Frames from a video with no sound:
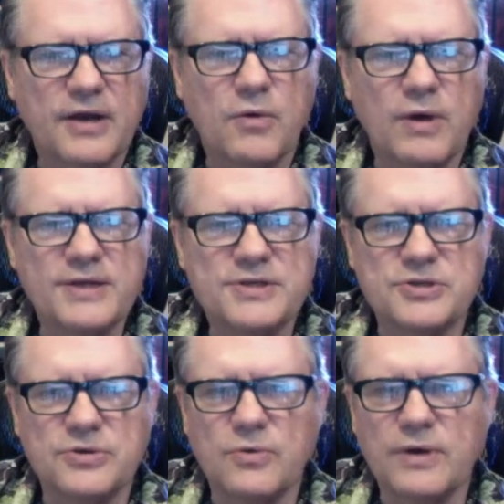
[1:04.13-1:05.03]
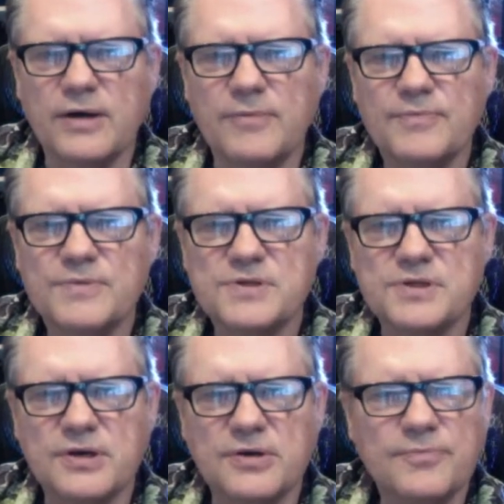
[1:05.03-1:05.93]
quite so well.
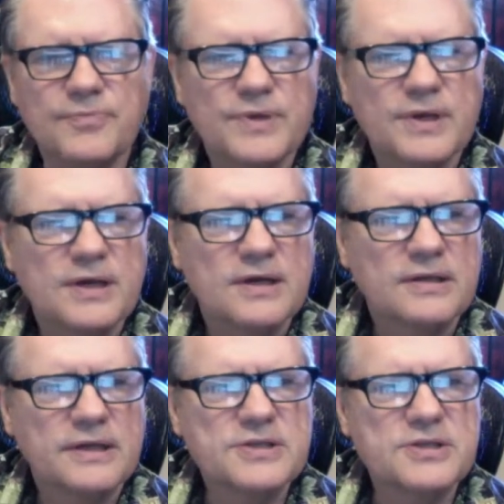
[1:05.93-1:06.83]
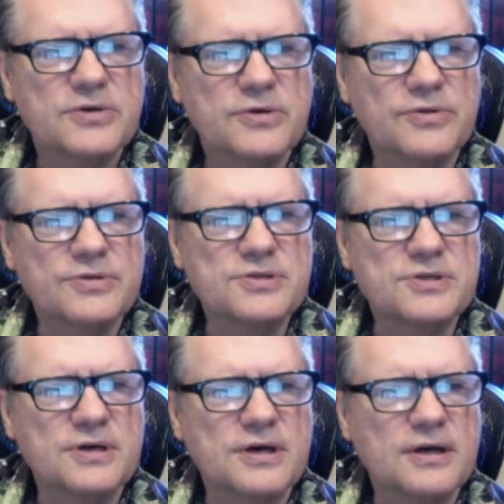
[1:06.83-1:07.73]
So let's go to the
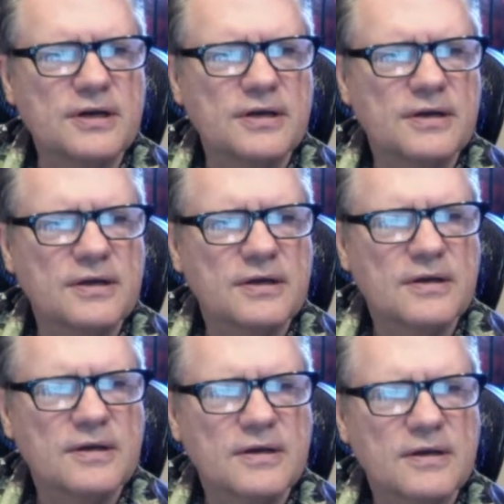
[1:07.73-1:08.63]
song. A